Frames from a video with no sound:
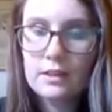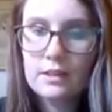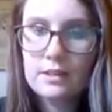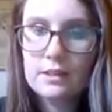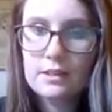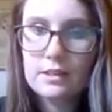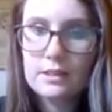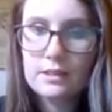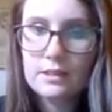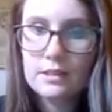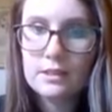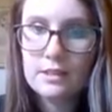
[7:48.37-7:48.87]

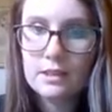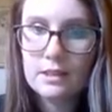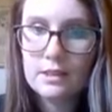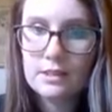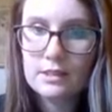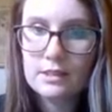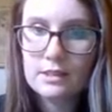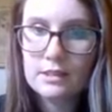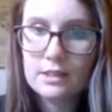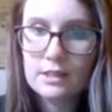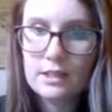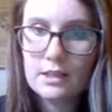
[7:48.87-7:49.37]

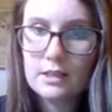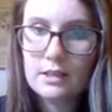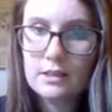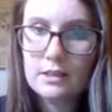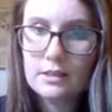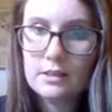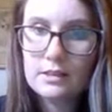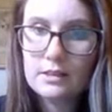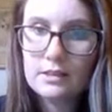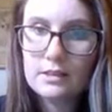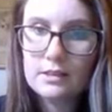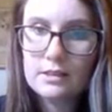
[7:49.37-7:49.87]
60,
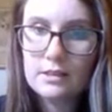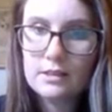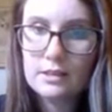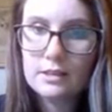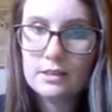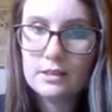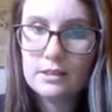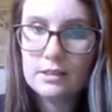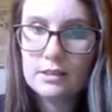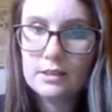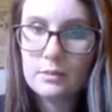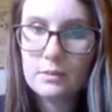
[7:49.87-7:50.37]

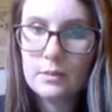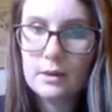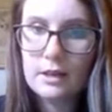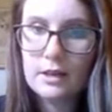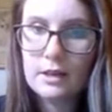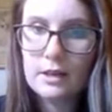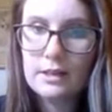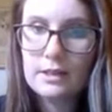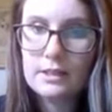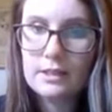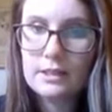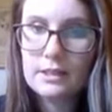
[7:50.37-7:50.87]

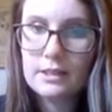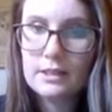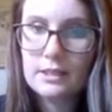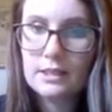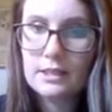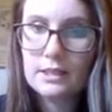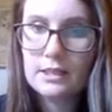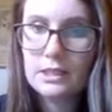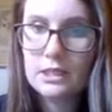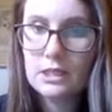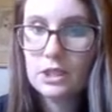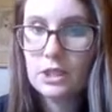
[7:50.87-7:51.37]
61,
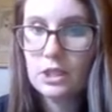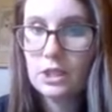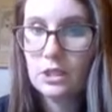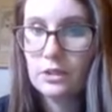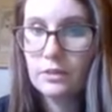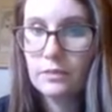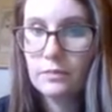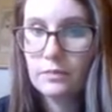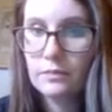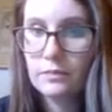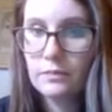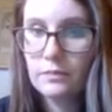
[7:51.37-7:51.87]

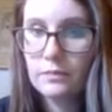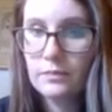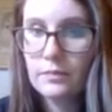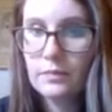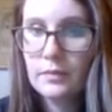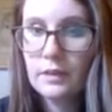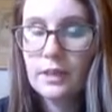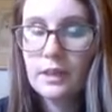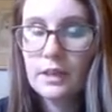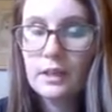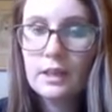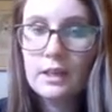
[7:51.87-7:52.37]
62.
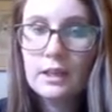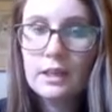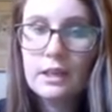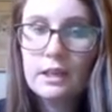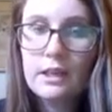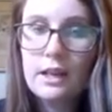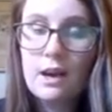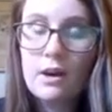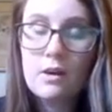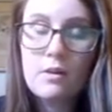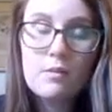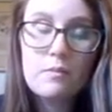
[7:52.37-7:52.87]

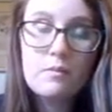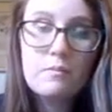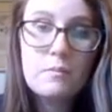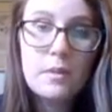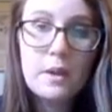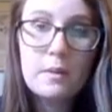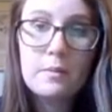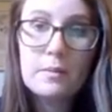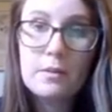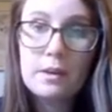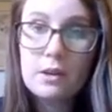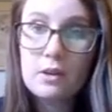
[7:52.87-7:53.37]
Now,
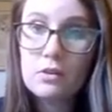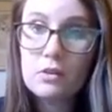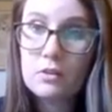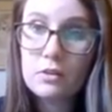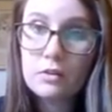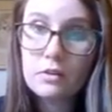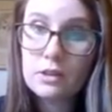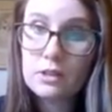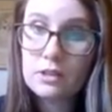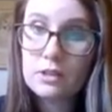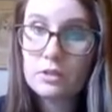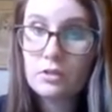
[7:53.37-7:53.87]
maybe you
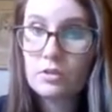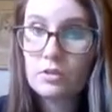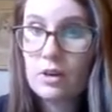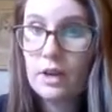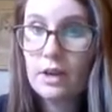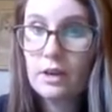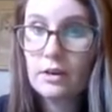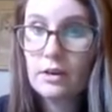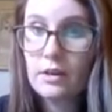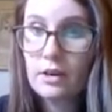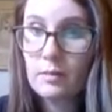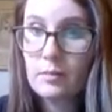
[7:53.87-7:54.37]
don't need to draw
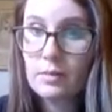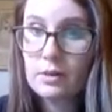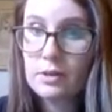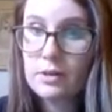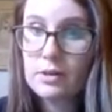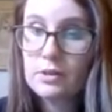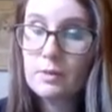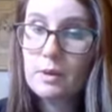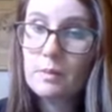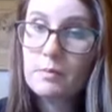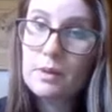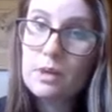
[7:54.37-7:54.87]
your
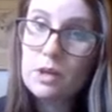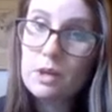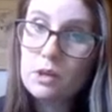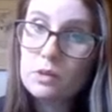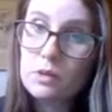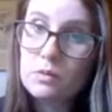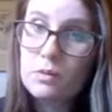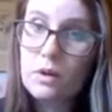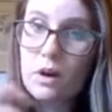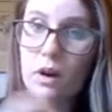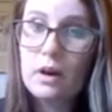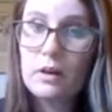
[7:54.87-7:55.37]
numbers. Maybe
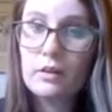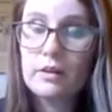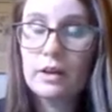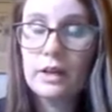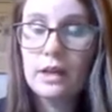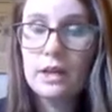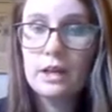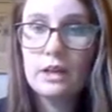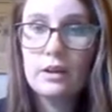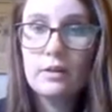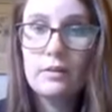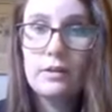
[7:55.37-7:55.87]
you
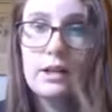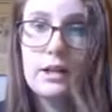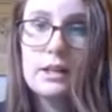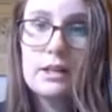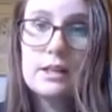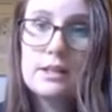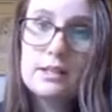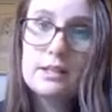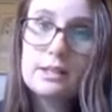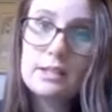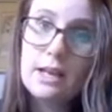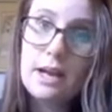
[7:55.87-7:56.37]
already know it in
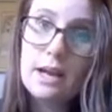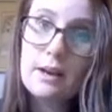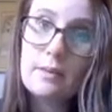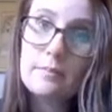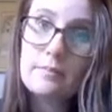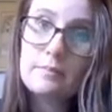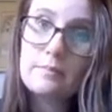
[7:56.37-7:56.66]
a snap.